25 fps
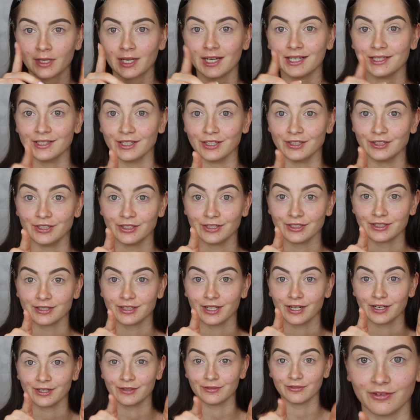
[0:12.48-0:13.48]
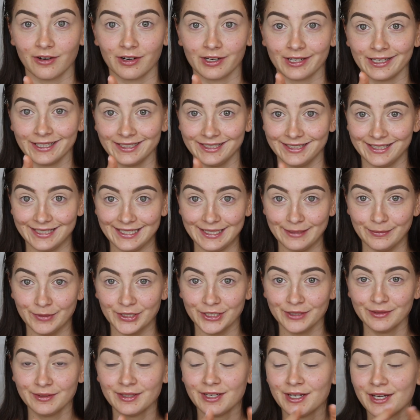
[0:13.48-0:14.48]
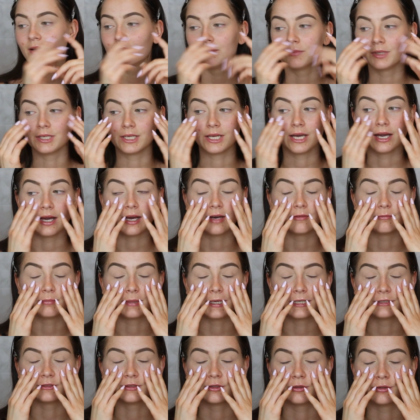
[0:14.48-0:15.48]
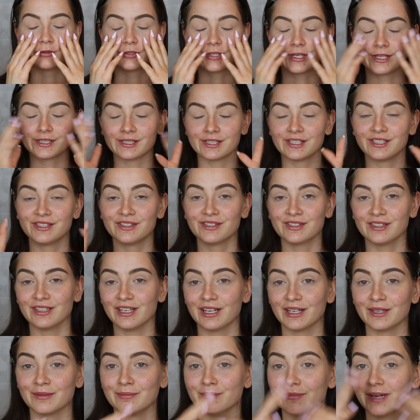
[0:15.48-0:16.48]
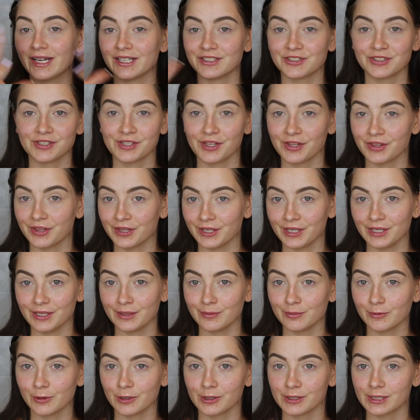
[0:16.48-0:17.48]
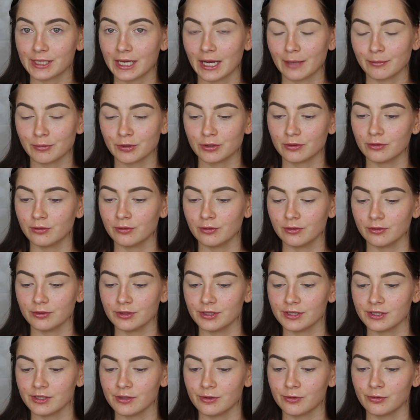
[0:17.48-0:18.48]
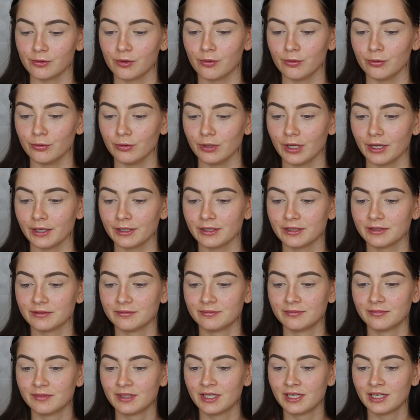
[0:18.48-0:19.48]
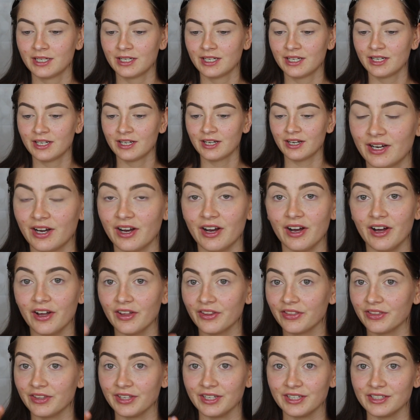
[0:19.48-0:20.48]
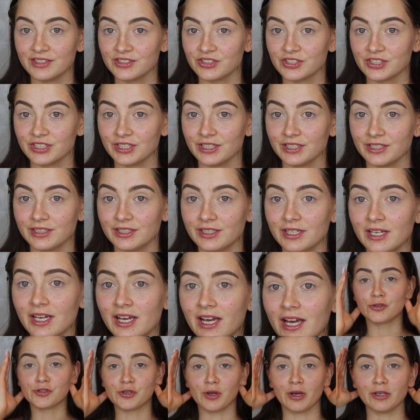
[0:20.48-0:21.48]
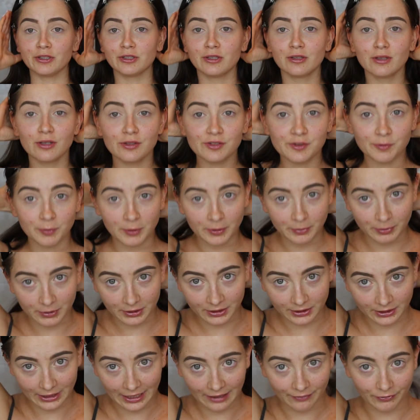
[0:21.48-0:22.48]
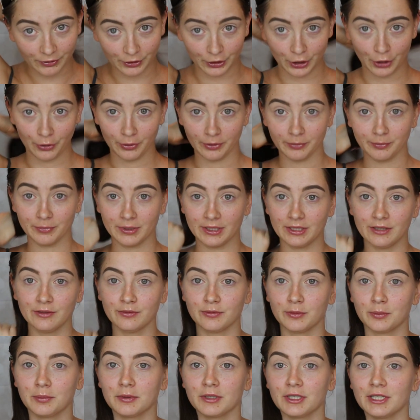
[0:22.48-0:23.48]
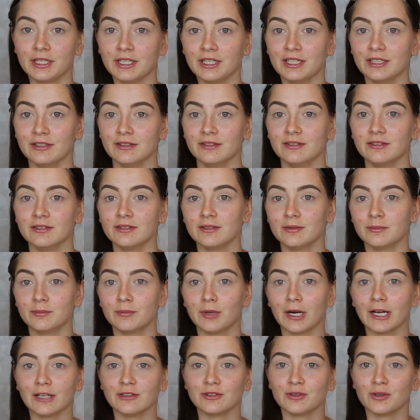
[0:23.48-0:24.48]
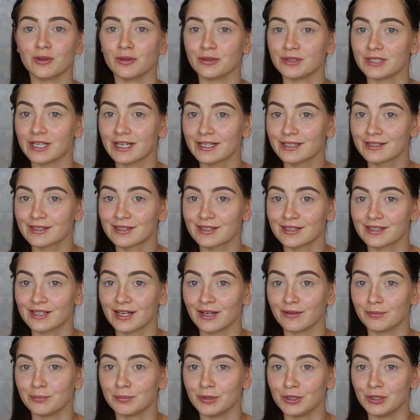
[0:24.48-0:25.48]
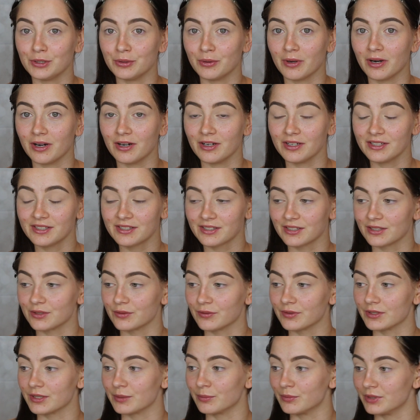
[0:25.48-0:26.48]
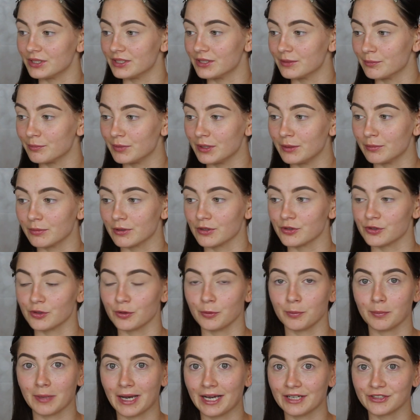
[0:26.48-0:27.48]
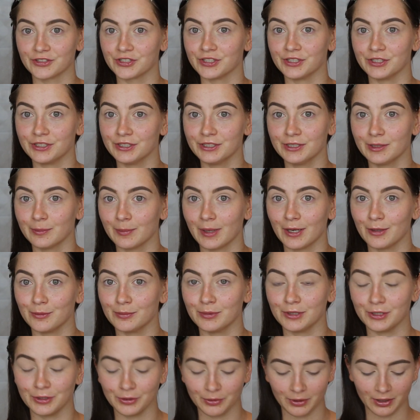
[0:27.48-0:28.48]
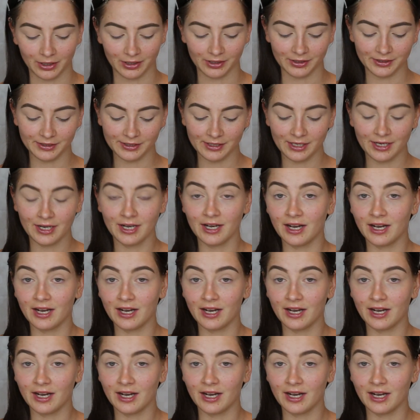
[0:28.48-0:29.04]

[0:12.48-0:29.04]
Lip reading: and I look like a fucking demon. But yeah, I have brown contacts in to like match the theme because Capricorn is all like earthy and shit. Also, I know lots of people are gonna have a go at me for putting in brown contacts because I have blue eyes, because for some reason people are so passionate about blue eyes.